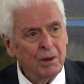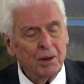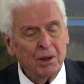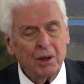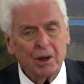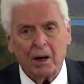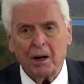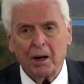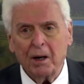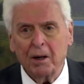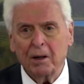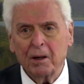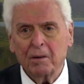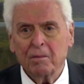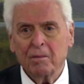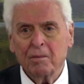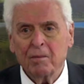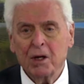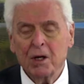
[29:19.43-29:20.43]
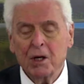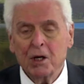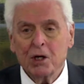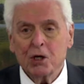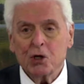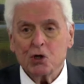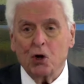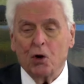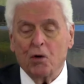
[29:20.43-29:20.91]
Okay.
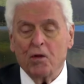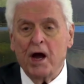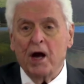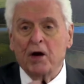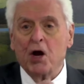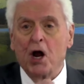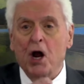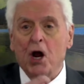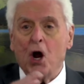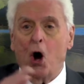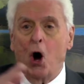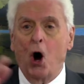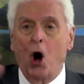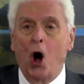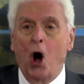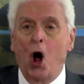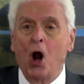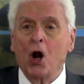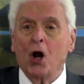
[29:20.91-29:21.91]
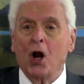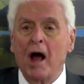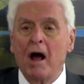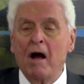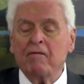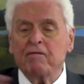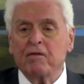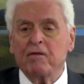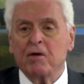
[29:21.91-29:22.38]
So then they all
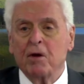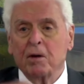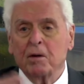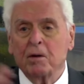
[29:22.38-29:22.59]
left,